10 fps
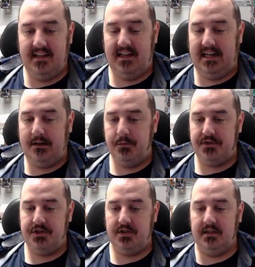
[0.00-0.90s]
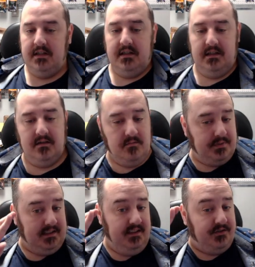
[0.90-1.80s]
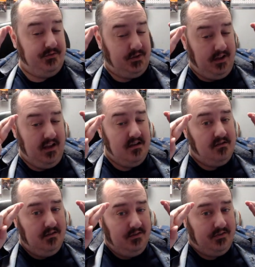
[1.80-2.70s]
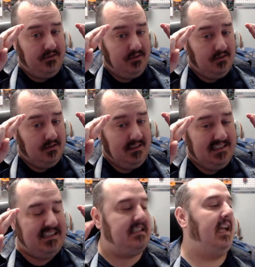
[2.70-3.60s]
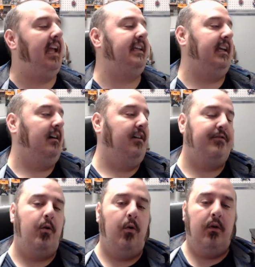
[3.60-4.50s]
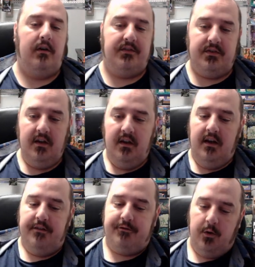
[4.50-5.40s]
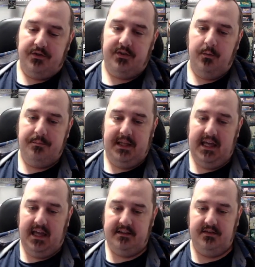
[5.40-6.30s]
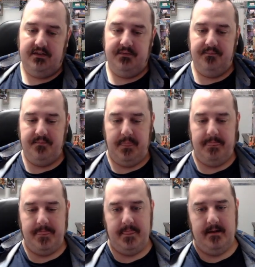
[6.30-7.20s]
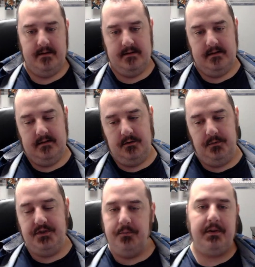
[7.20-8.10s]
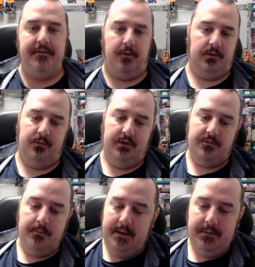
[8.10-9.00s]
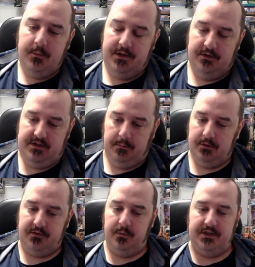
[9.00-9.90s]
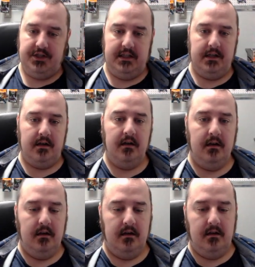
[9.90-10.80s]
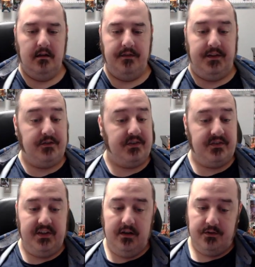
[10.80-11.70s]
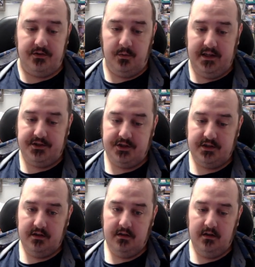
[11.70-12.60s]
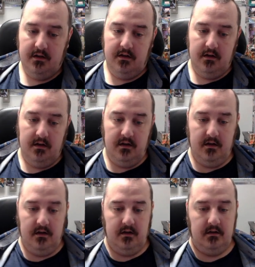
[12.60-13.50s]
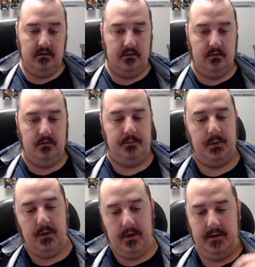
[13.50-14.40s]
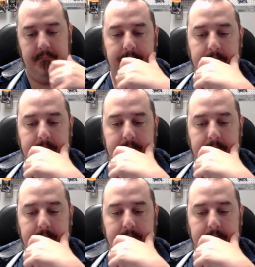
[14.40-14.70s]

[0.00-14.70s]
Ouch. Please, tails? Dang it. Of course. Of course it would be heads. And we do play 4 switch. Maybe we could double switch here. There's a single switch. Oh boy.